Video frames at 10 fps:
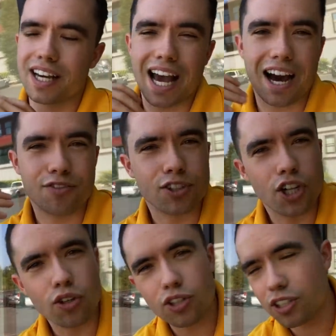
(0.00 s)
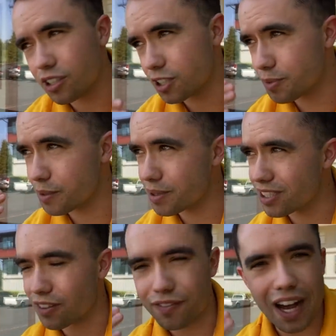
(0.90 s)
after an owner has been in business
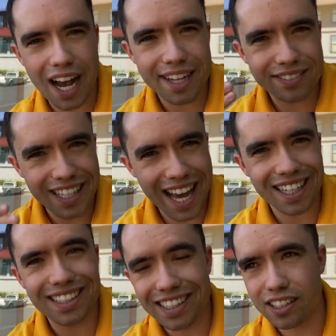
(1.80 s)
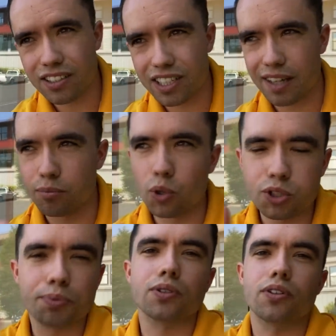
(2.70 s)
for five, ten years, they have
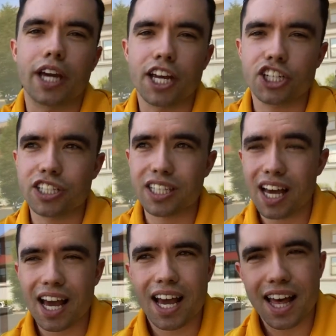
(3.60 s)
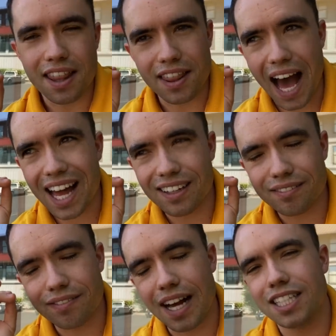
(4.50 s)
multiple locations, that
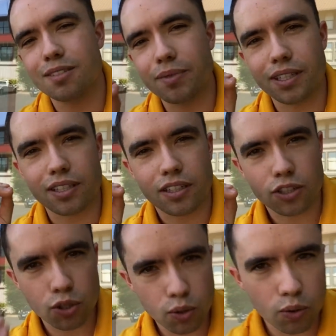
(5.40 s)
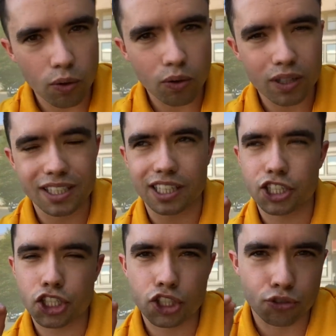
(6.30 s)
investment tool is
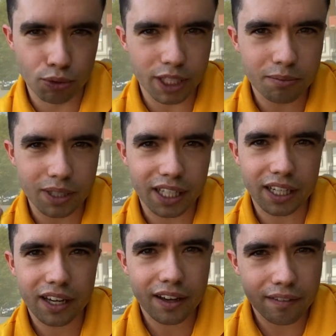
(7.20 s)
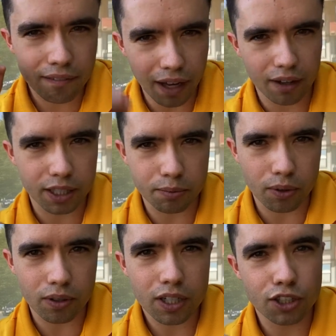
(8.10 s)
extremely
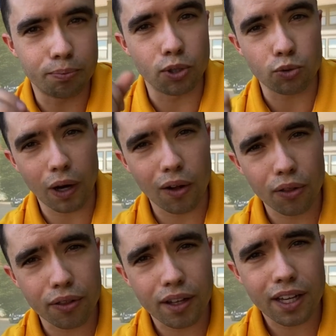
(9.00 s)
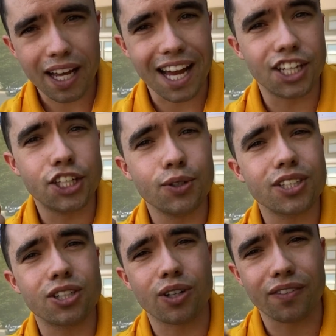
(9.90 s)
valuable to build wealth and do it
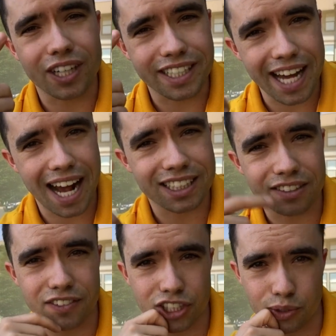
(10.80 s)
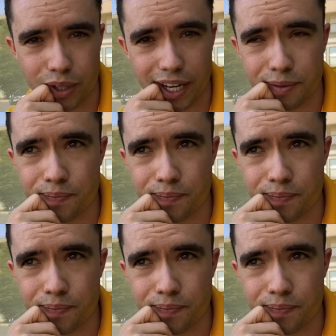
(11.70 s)
so in a very tax efficient way.